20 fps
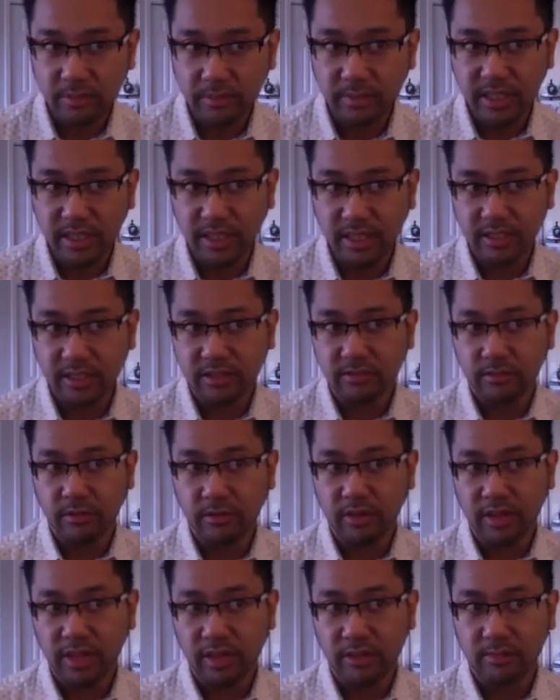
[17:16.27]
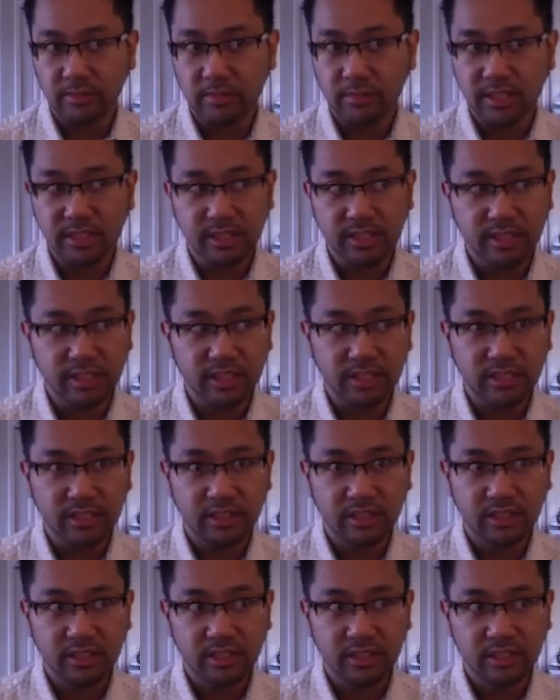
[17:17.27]
because for them this
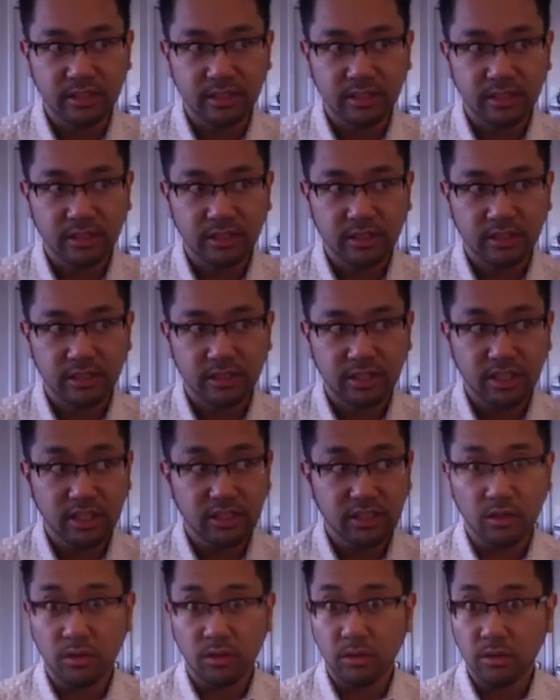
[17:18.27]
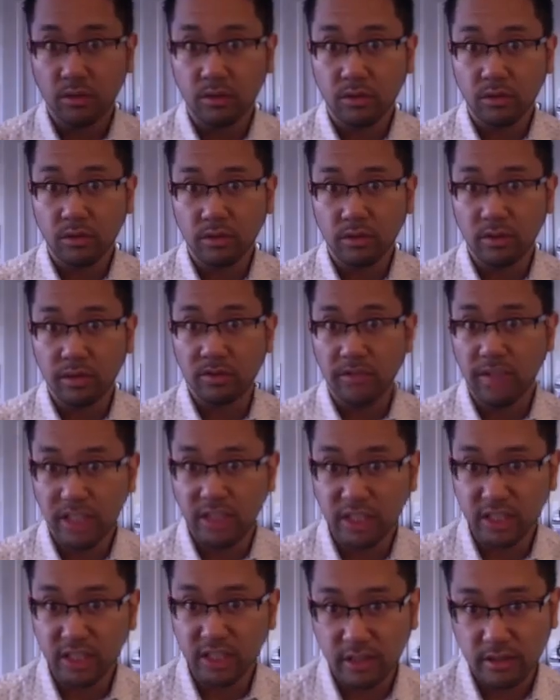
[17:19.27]
is just a whole
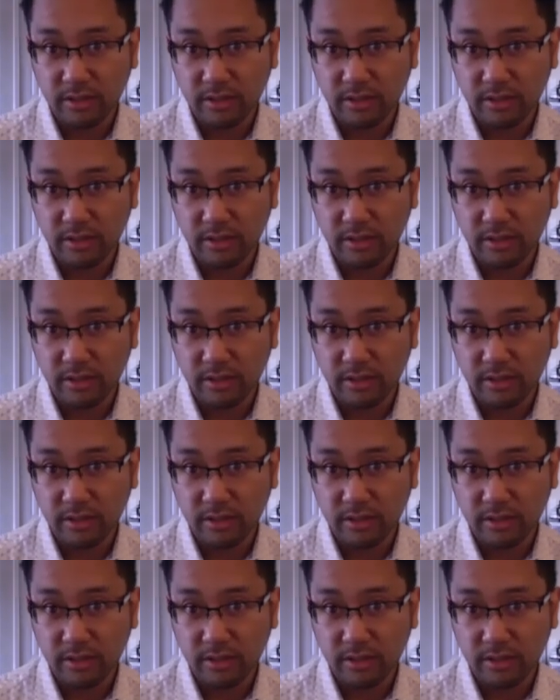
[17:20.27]
adventure.